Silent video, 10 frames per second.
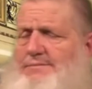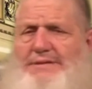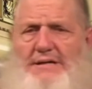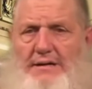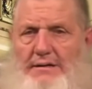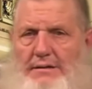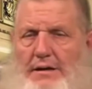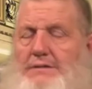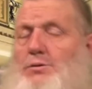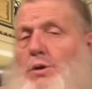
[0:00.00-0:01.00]
thing.
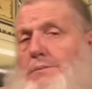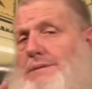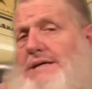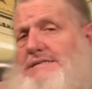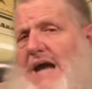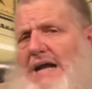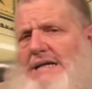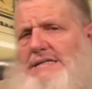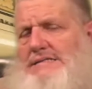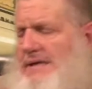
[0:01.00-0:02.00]
I said, will it be
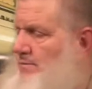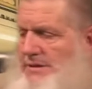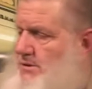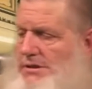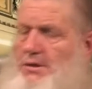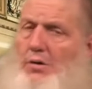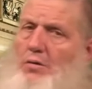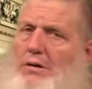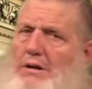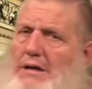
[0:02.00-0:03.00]
exactly the same? They said,
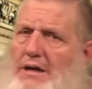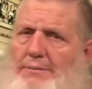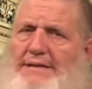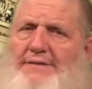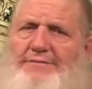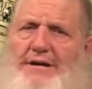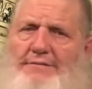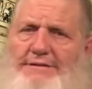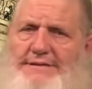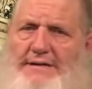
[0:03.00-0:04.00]
no, it'll be different
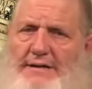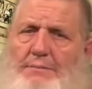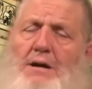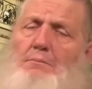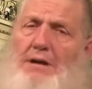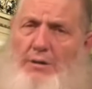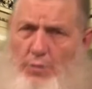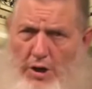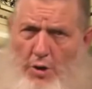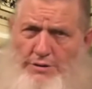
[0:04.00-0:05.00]
every time, but it
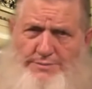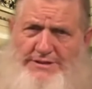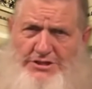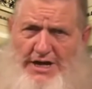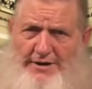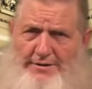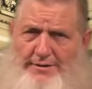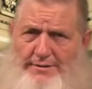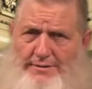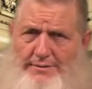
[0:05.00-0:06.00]
will always be shattered.
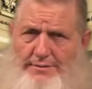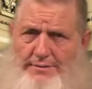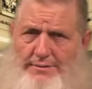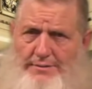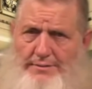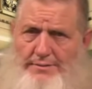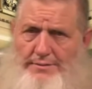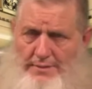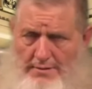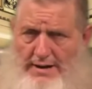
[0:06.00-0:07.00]

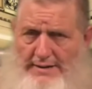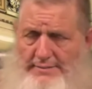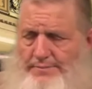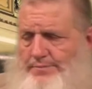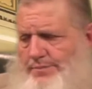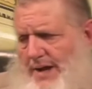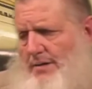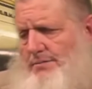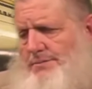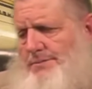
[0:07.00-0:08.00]
All right.
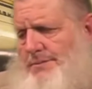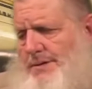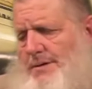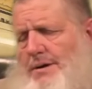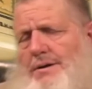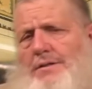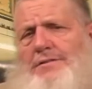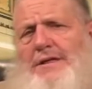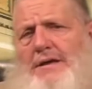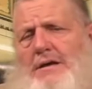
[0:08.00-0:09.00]
Now, another
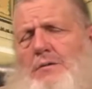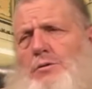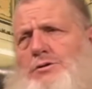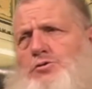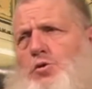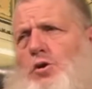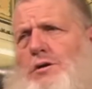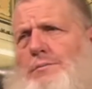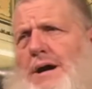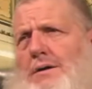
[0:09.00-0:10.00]
thing, when you talk
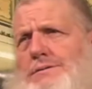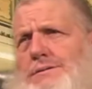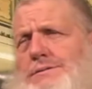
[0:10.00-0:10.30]
about